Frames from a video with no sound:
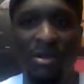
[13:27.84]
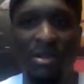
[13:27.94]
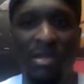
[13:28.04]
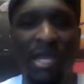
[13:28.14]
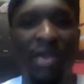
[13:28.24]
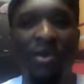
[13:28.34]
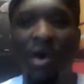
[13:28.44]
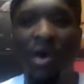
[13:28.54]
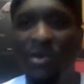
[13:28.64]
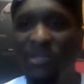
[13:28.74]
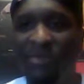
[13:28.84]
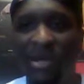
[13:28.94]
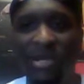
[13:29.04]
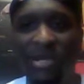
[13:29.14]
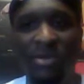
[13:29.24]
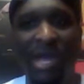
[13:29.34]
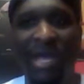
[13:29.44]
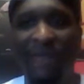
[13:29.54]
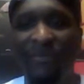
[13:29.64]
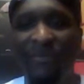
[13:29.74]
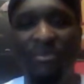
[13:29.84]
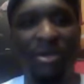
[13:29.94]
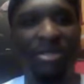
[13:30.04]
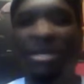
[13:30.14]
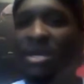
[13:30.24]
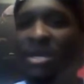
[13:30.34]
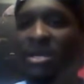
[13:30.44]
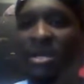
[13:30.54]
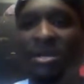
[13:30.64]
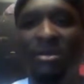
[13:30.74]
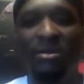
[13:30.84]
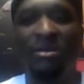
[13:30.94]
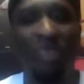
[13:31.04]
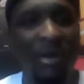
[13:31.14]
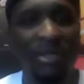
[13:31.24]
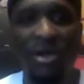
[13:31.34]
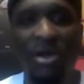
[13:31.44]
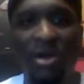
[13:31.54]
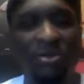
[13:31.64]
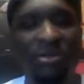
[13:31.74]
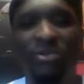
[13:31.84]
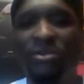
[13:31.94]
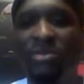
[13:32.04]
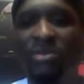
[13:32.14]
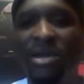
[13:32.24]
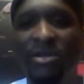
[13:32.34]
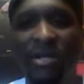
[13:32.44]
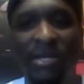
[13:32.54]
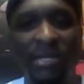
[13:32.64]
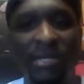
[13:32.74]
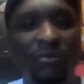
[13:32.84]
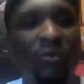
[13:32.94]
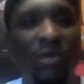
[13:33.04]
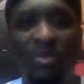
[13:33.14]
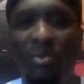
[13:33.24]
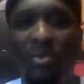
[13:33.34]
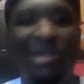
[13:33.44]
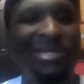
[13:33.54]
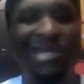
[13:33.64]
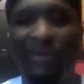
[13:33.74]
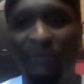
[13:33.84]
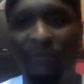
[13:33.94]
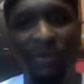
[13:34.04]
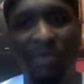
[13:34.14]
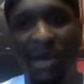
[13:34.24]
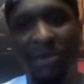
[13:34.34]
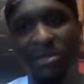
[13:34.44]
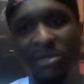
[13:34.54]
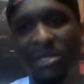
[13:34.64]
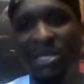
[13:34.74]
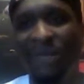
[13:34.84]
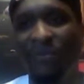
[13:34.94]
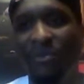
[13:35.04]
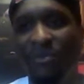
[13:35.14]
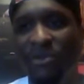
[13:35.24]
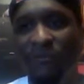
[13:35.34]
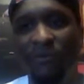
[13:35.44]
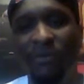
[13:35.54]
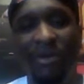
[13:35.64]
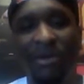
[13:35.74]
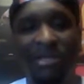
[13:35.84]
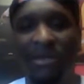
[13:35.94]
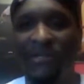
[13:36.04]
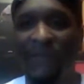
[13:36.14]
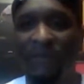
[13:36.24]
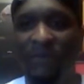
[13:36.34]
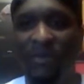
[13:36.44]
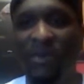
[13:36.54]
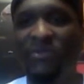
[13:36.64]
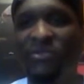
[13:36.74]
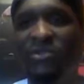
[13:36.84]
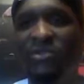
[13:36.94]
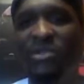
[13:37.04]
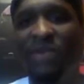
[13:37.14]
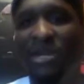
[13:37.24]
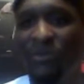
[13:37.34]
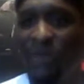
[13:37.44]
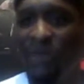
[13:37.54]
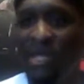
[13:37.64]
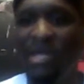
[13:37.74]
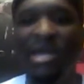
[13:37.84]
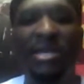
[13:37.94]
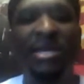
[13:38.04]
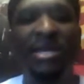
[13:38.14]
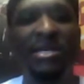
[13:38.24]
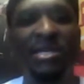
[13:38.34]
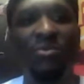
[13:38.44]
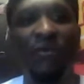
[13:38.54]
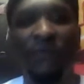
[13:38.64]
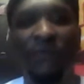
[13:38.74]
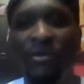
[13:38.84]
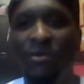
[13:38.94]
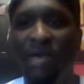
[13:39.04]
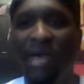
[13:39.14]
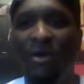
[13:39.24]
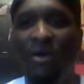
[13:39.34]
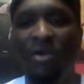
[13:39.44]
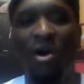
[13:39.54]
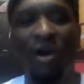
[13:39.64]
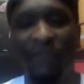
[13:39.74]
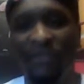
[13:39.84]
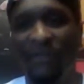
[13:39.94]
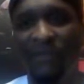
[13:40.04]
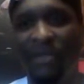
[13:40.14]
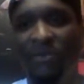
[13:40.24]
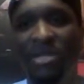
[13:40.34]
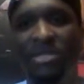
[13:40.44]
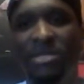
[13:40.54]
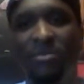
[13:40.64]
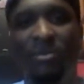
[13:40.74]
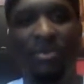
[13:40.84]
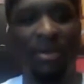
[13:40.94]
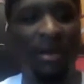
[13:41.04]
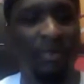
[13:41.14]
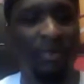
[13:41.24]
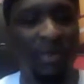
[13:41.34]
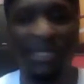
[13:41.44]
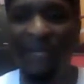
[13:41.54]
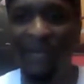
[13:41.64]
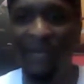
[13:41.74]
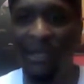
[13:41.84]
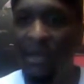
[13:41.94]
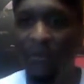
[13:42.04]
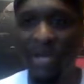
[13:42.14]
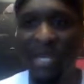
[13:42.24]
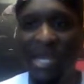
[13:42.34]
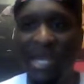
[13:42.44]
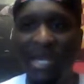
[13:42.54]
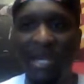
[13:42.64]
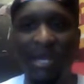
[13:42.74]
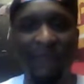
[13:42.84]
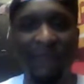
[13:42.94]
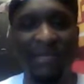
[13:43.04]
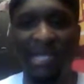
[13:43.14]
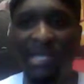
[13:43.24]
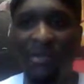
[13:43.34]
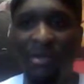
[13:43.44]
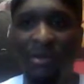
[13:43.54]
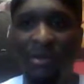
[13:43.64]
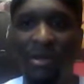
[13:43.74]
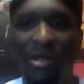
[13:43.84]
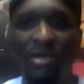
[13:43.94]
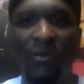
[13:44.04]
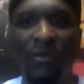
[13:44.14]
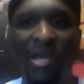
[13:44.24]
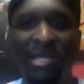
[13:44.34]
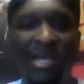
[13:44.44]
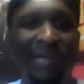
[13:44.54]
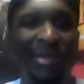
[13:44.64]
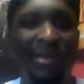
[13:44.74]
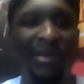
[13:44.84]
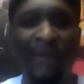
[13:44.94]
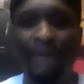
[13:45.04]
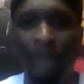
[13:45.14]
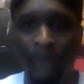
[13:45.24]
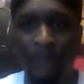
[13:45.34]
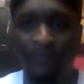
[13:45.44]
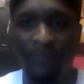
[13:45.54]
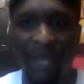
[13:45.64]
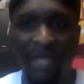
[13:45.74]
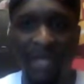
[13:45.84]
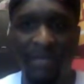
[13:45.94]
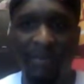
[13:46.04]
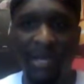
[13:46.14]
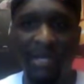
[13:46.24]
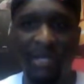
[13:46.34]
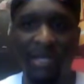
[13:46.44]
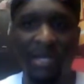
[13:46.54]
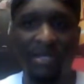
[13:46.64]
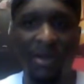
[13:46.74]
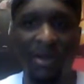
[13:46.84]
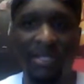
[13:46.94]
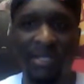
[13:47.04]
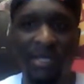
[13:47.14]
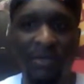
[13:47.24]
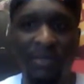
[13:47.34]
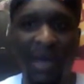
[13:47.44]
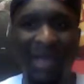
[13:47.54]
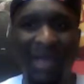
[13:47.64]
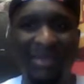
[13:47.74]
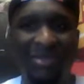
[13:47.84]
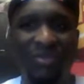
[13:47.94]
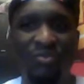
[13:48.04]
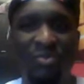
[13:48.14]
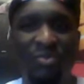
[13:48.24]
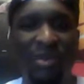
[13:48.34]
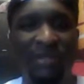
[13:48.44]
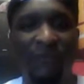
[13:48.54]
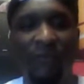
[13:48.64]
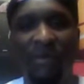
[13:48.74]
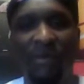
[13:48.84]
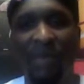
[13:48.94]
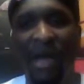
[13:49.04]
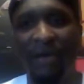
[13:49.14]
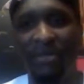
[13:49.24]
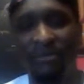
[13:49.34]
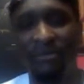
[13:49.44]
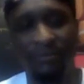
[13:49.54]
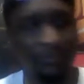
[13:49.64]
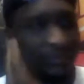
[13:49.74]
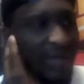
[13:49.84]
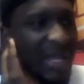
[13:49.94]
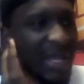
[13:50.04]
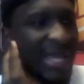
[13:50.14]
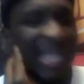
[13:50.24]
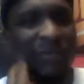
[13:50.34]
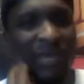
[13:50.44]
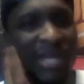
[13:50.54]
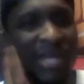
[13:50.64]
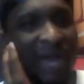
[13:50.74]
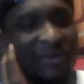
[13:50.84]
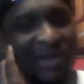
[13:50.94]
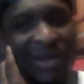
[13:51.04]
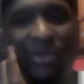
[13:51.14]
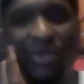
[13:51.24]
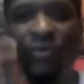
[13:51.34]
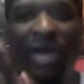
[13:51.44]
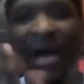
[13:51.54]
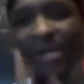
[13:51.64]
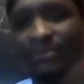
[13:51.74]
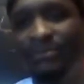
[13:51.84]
They gave you all this money, you got 11 points. LaMarcus Aldridge, you should be out there at least with 20 points and 11 rebounds. This 11 points, 4 rebounds is unacceptable. Even though you still got to win, they need to see more from you on the offensive end. They need to see more productivity. We're not getting that enough in San Antonio. Dwayne Dedmon, playing in the starting center spot, 2 points, 4 rebounds. He's really out there, a glue guy.